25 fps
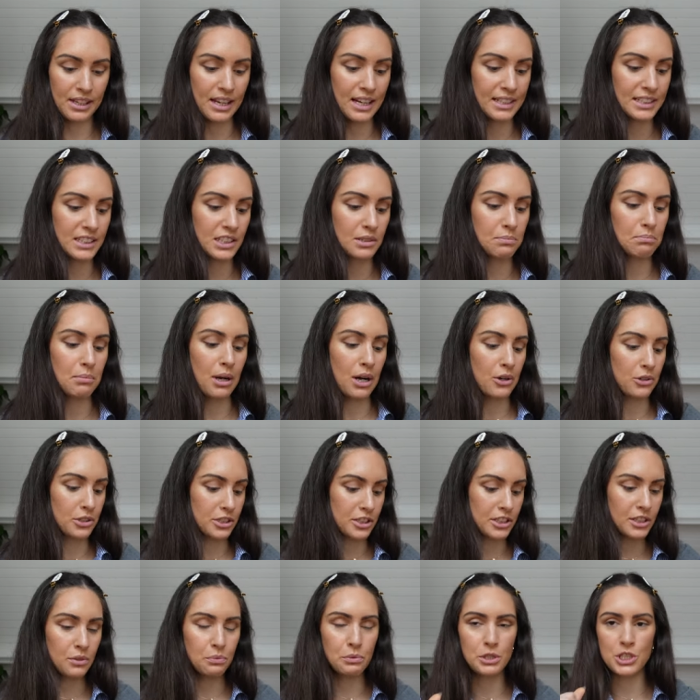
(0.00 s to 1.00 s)
Lighting
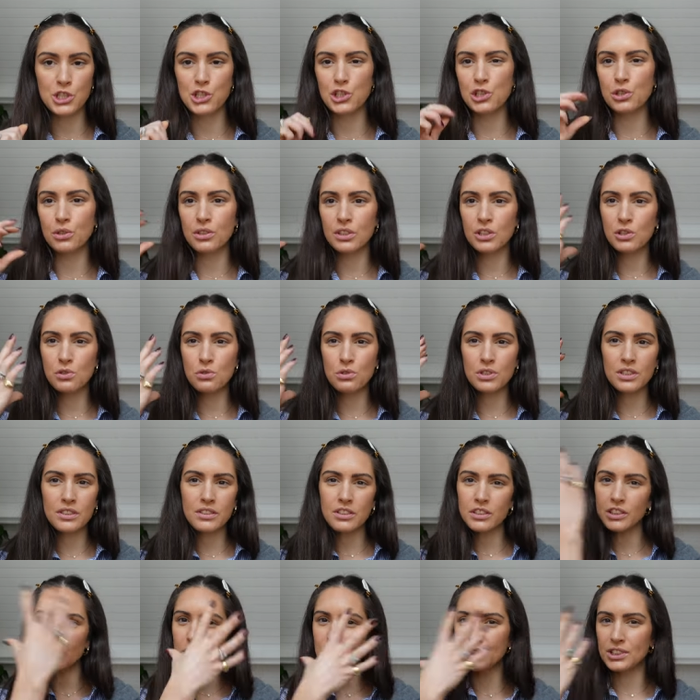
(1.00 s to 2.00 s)
Powder, which you can use
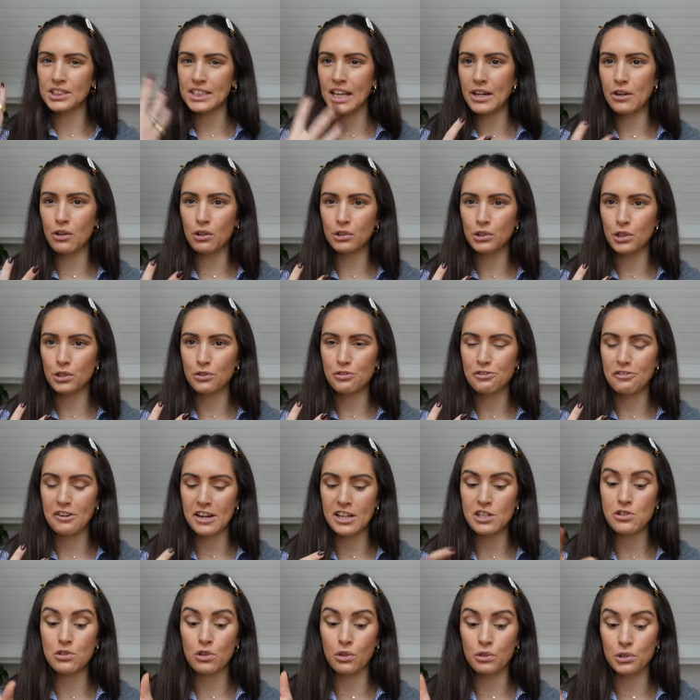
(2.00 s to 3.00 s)
either to settle your
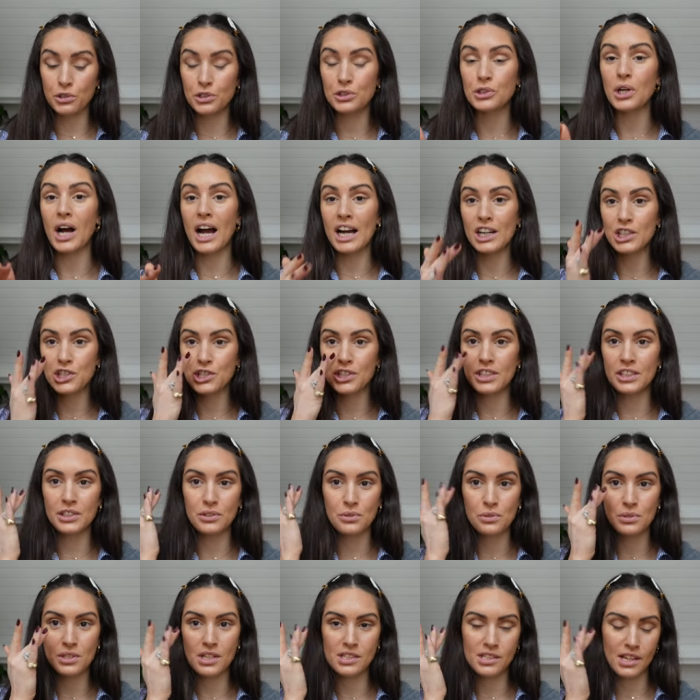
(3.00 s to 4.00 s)
face or to actually
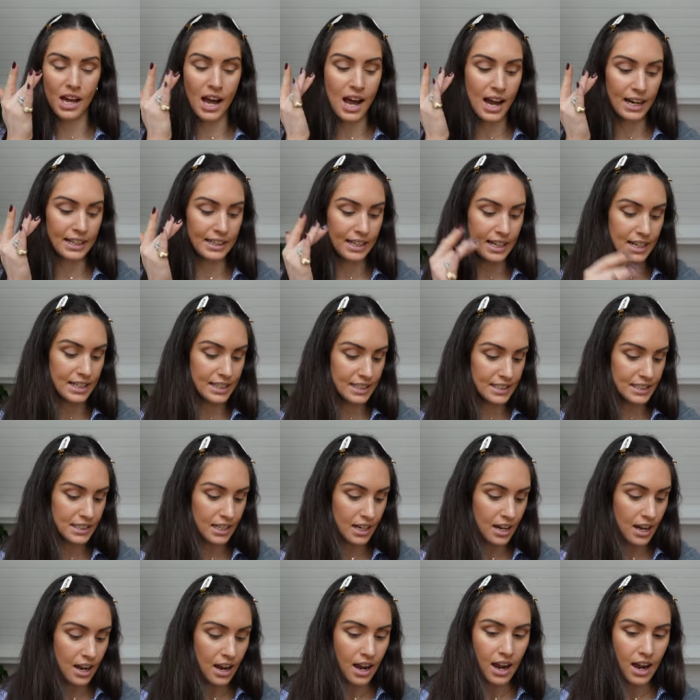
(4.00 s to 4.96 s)
use as a highlight.